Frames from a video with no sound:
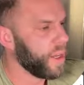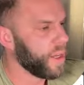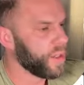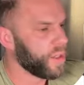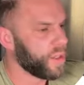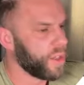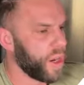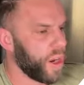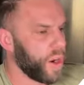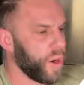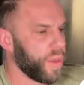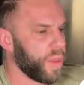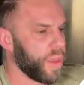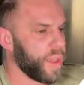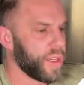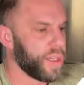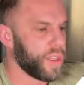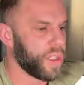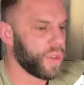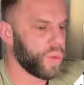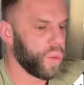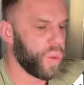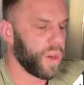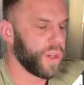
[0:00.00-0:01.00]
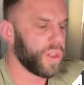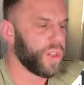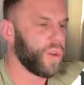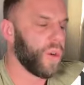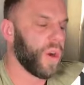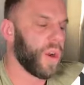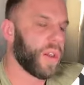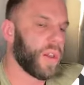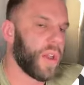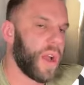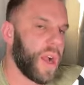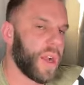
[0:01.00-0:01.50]
So this is once you
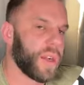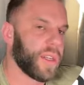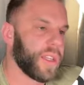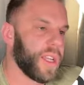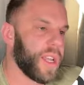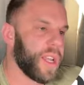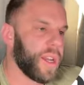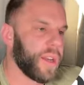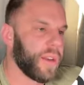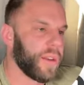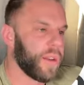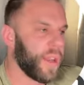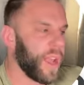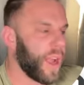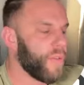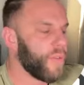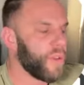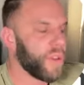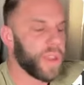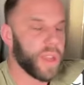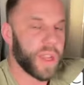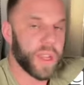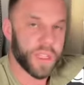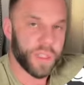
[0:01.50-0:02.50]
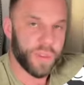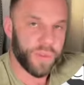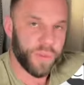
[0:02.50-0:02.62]
are logged in, everything is